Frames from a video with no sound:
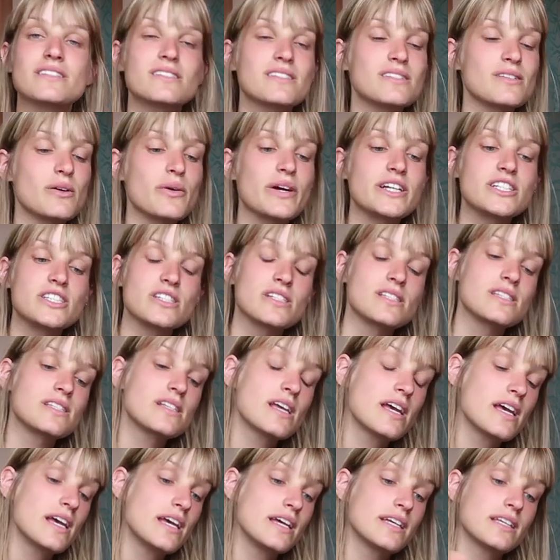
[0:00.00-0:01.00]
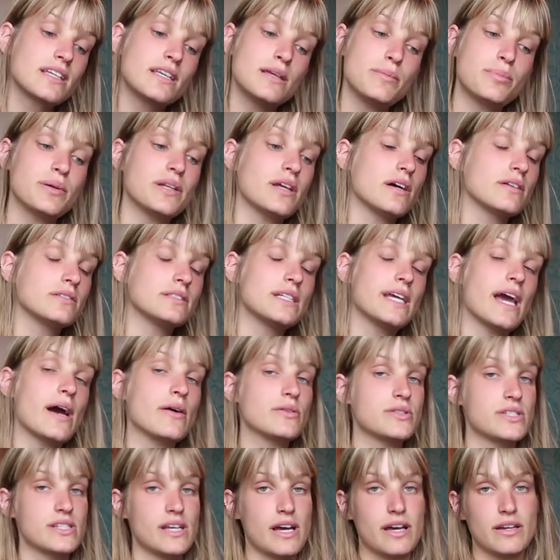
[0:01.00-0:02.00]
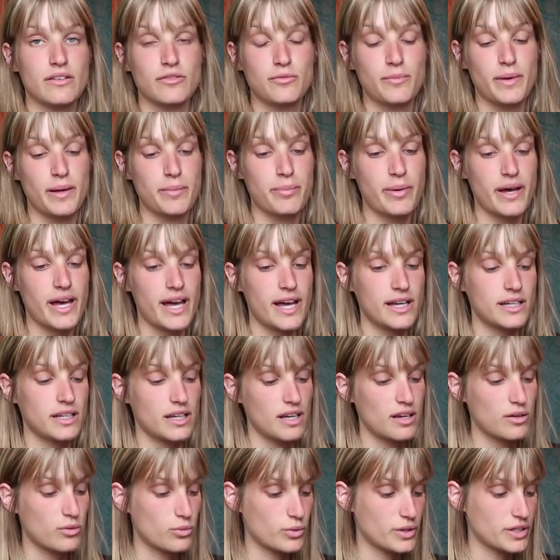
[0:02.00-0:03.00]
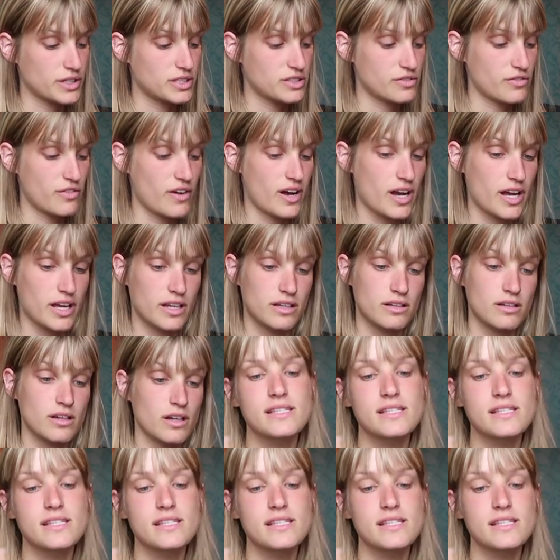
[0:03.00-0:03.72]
So I just keep it on the outside of my pack. It works fine.